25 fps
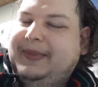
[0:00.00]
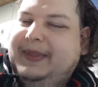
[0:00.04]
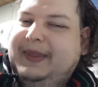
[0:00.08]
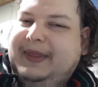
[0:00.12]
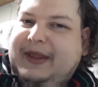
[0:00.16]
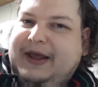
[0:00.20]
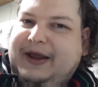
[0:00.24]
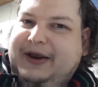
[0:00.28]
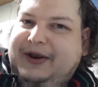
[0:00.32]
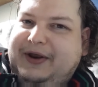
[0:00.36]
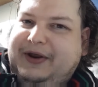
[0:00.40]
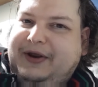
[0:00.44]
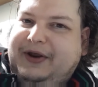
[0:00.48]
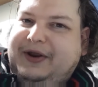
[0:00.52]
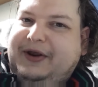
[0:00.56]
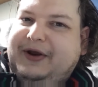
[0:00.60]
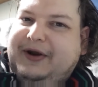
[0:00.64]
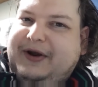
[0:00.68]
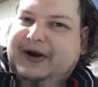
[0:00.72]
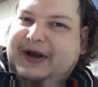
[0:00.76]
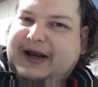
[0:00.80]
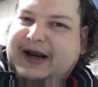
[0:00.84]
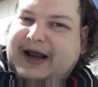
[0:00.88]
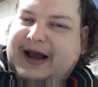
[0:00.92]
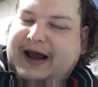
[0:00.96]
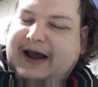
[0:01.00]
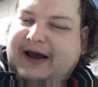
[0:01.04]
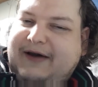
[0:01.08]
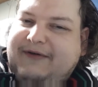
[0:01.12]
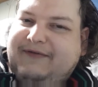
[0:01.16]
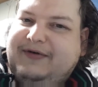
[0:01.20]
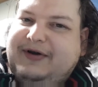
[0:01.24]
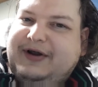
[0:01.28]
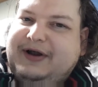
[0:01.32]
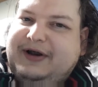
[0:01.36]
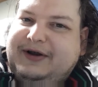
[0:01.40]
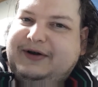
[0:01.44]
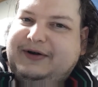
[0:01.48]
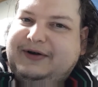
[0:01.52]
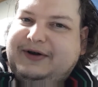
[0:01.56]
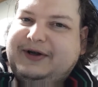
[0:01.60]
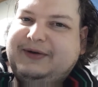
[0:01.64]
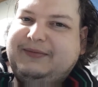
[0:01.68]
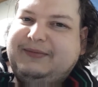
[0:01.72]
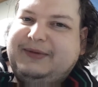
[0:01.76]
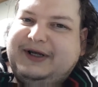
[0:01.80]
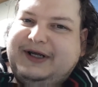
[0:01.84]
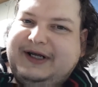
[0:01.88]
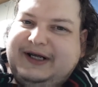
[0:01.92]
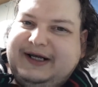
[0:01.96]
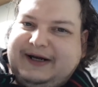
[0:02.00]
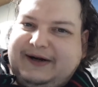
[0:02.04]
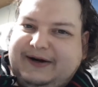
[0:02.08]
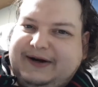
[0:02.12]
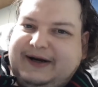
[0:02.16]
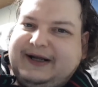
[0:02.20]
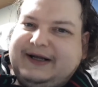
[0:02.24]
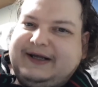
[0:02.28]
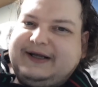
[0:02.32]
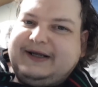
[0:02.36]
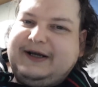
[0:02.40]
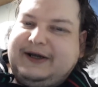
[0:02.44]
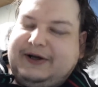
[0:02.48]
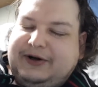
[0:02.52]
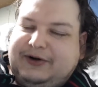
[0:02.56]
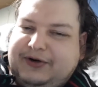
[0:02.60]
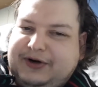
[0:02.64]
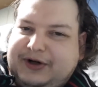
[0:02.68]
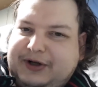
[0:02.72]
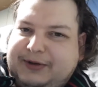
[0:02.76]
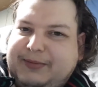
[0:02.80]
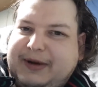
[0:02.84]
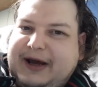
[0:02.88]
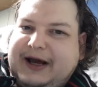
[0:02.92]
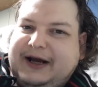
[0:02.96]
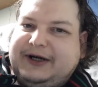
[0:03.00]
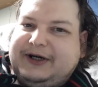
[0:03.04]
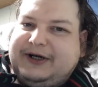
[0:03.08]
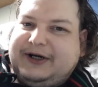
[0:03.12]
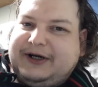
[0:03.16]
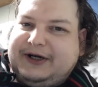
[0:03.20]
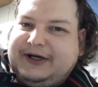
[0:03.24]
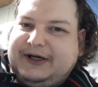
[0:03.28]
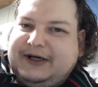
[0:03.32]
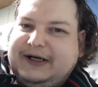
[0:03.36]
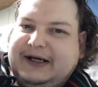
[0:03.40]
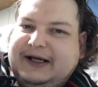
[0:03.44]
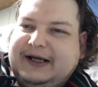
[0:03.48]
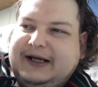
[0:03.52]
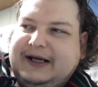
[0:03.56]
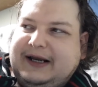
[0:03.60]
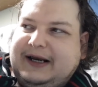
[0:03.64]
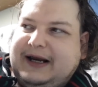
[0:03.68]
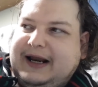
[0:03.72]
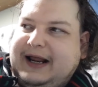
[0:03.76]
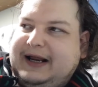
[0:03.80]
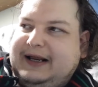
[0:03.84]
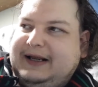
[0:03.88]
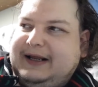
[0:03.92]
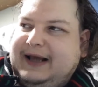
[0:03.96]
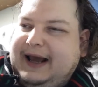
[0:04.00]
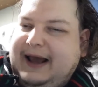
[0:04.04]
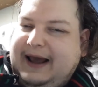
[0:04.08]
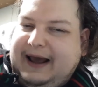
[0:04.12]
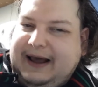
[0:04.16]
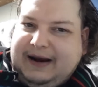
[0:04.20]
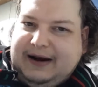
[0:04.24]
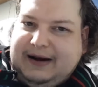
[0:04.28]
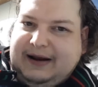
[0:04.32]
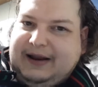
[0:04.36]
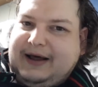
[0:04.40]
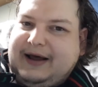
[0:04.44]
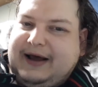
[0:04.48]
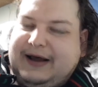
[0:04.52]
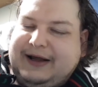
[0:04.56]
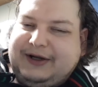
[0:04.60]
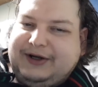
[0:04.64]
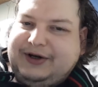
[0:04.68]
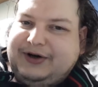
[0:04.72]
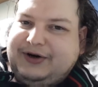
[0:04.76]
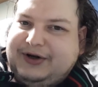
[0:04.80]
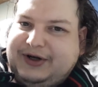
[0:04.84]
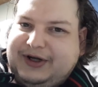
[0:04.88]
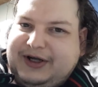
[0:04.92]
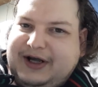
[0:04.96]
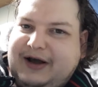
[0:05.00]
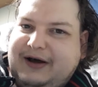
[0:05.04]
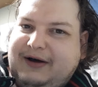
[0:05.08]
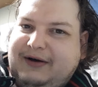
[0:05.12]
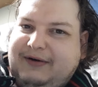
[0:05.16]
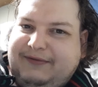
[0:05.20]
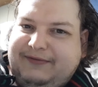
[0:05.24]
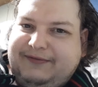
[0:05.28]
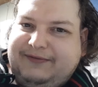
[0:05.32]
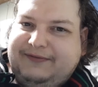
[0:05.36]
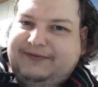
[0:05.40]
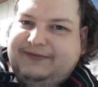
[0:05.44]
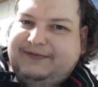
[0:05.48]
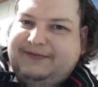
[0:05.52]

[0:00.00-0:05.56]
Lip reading: then you're going to have to do some serious introspection and analyze yourself.